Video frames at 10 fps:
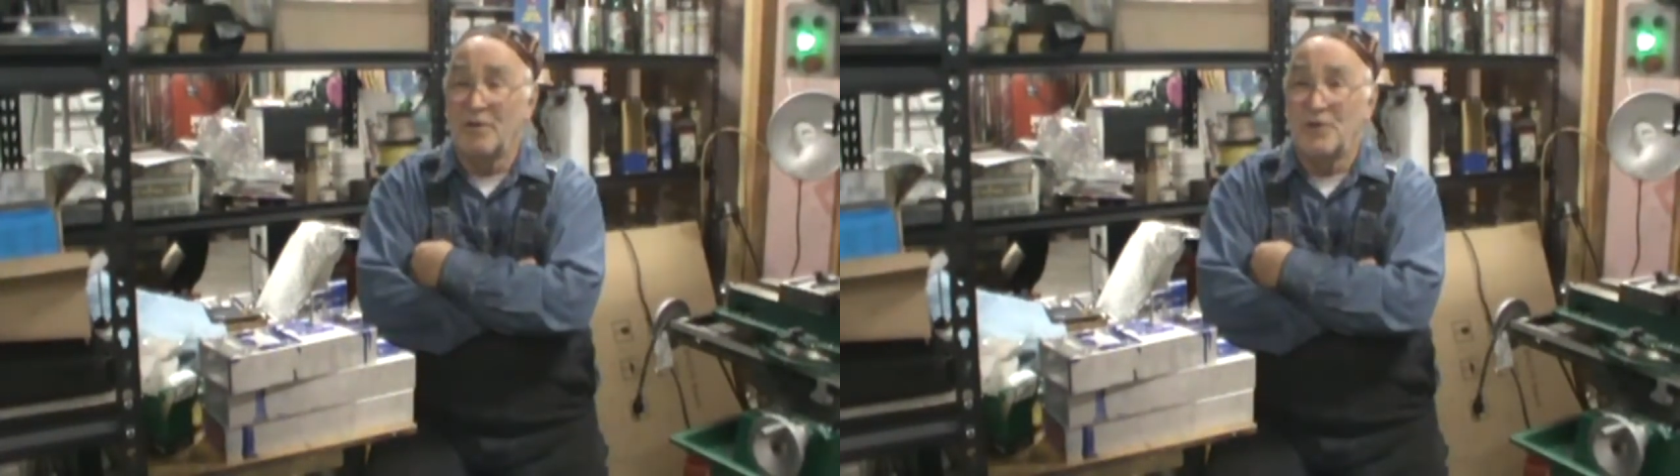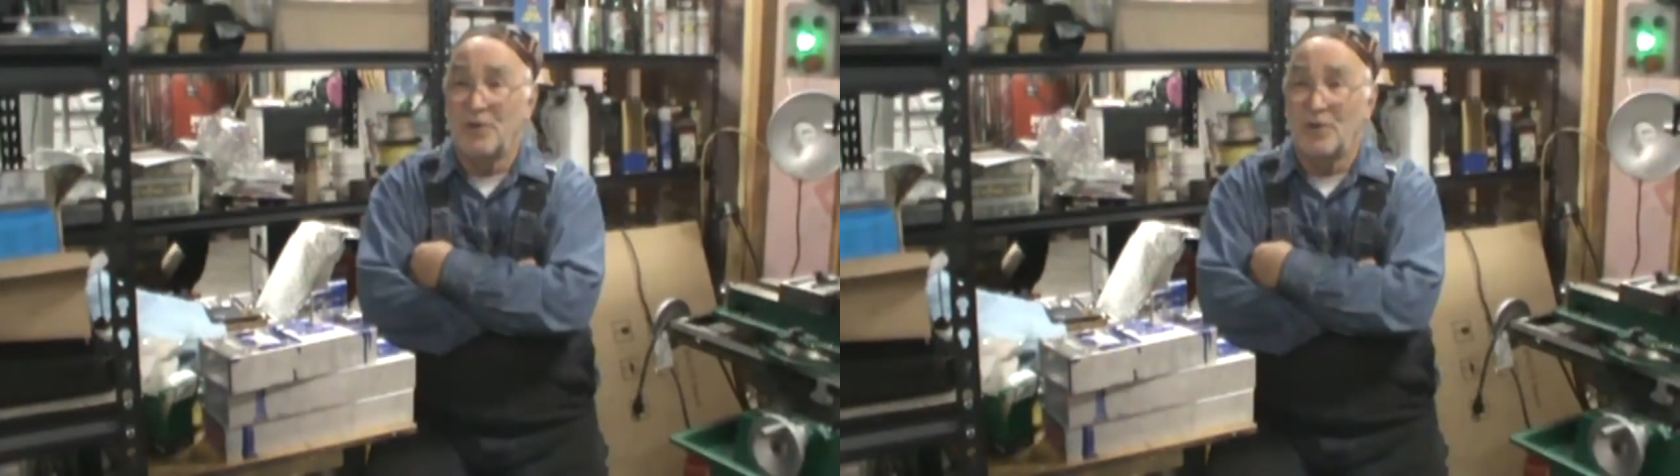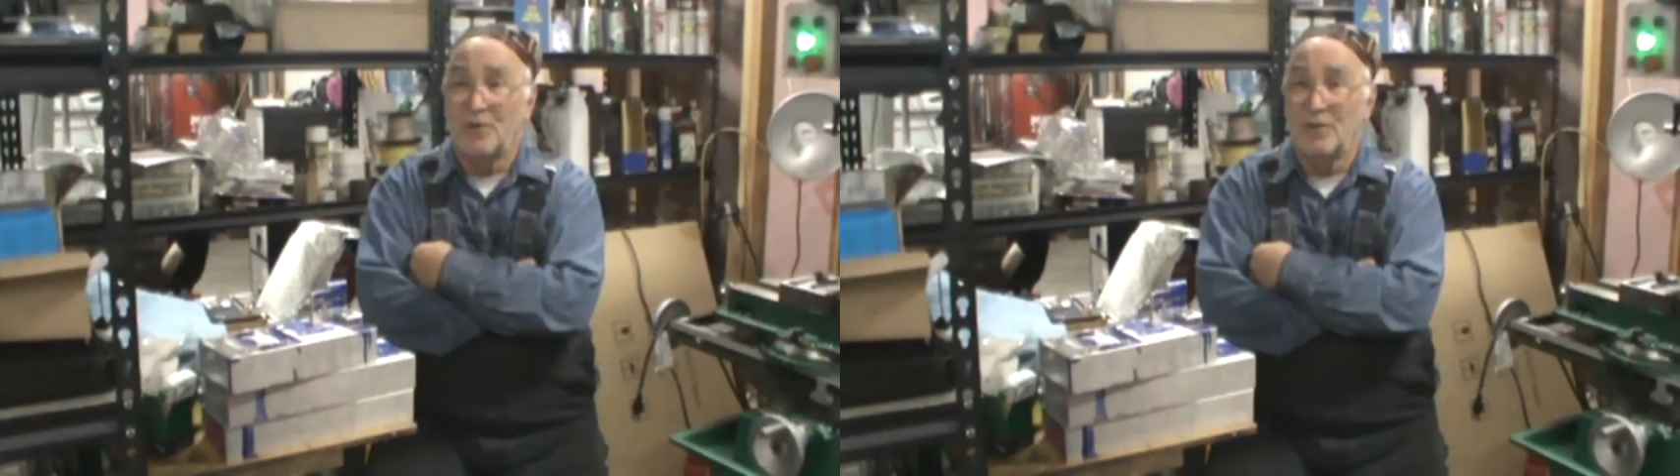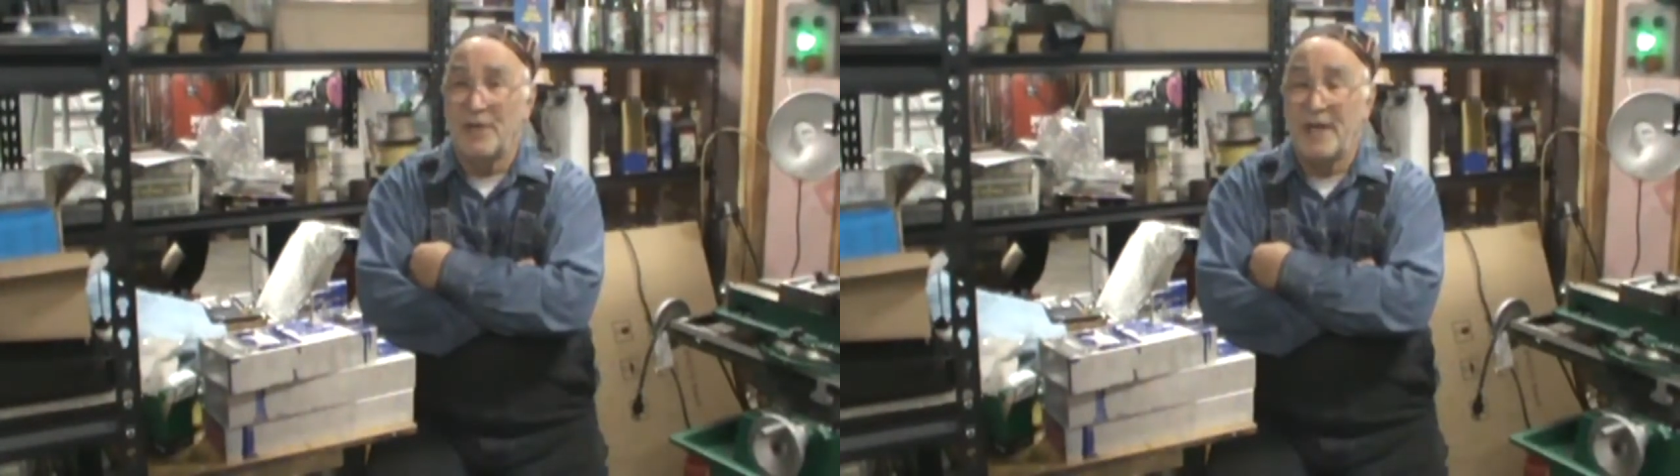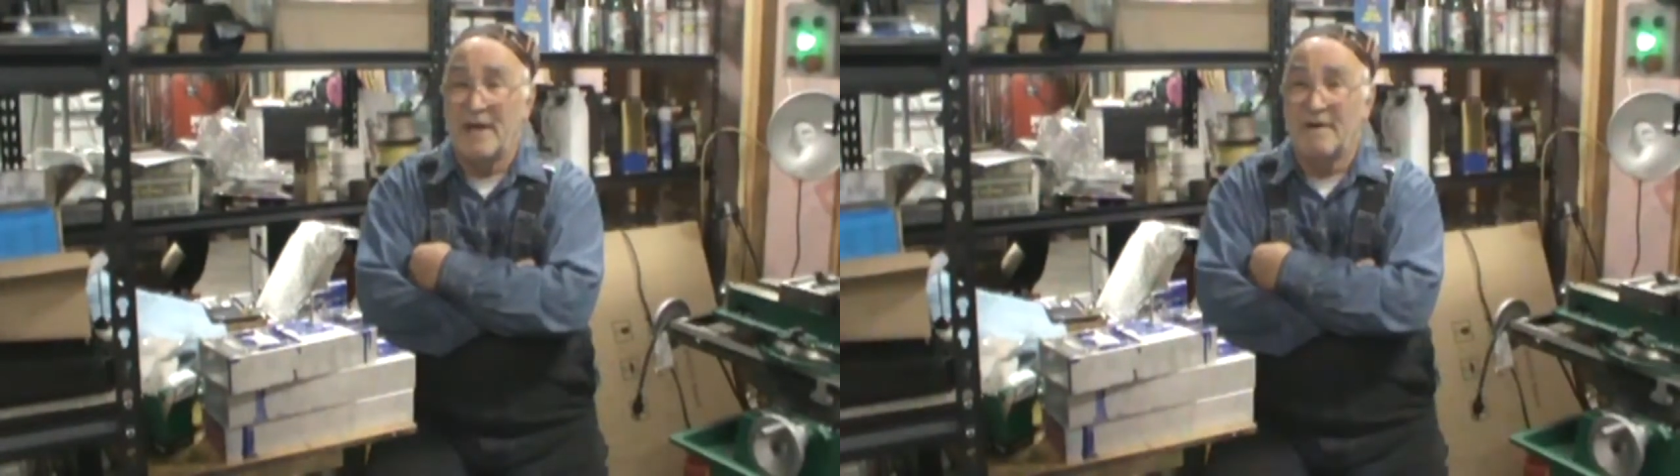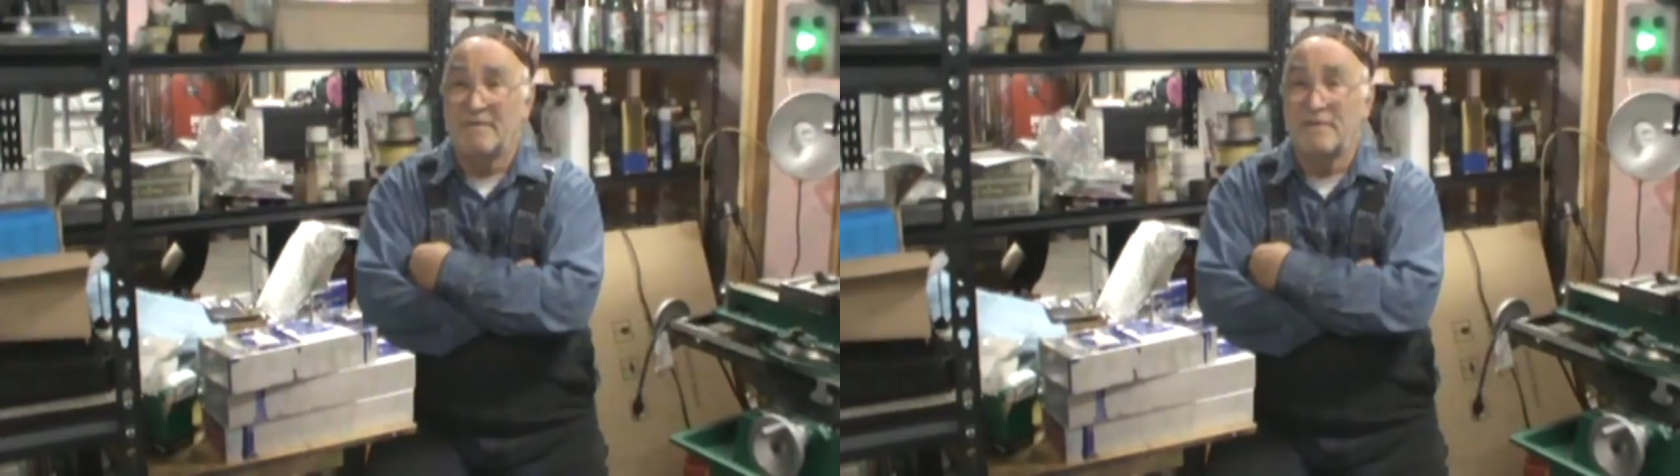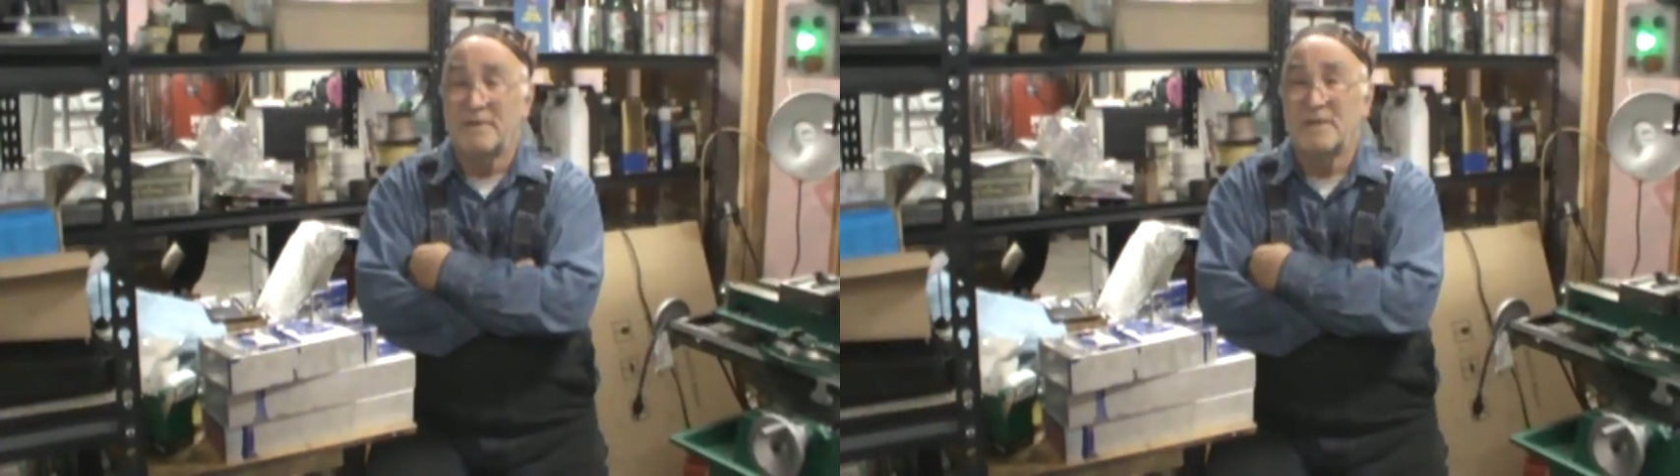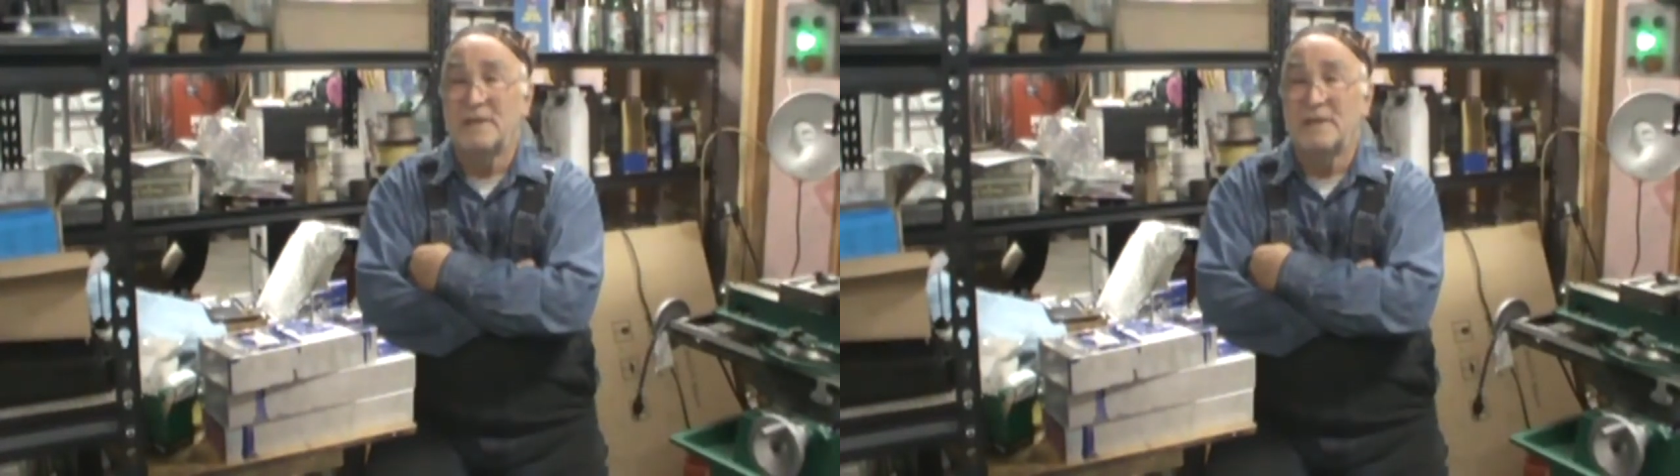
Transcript: told have